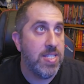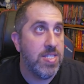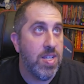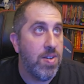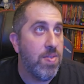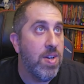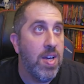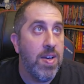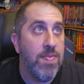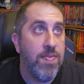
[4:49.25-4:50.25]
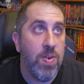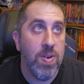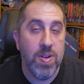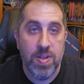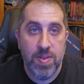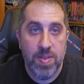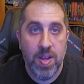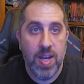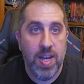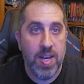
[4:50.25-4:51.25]
So for
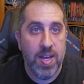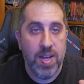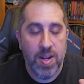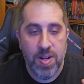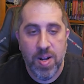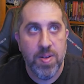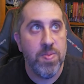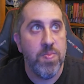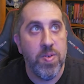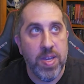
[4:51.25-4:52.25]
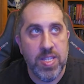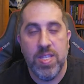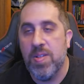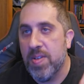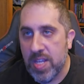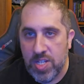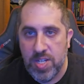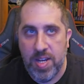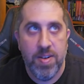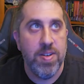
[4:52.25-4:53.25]
our we'll get to the lineage
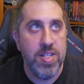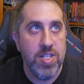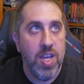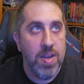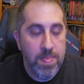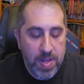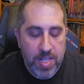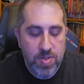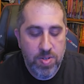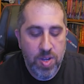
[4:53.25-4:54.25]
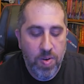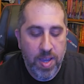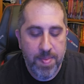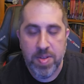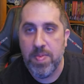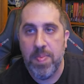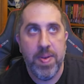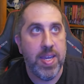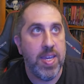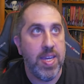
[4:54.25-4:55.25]
and heritage, but I do know I am going to be
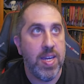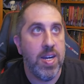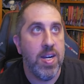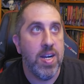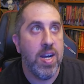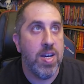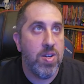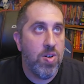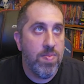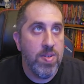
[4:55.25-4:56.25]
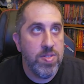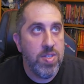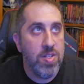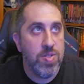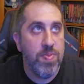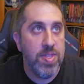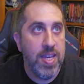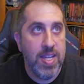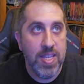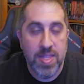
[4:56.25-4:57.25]
picking a kobold, so I'll just put
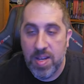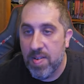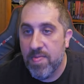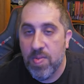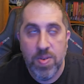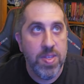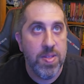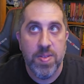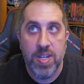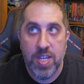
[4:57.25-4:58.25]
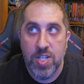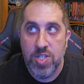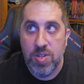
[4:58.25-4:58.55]
that in there for the lineage.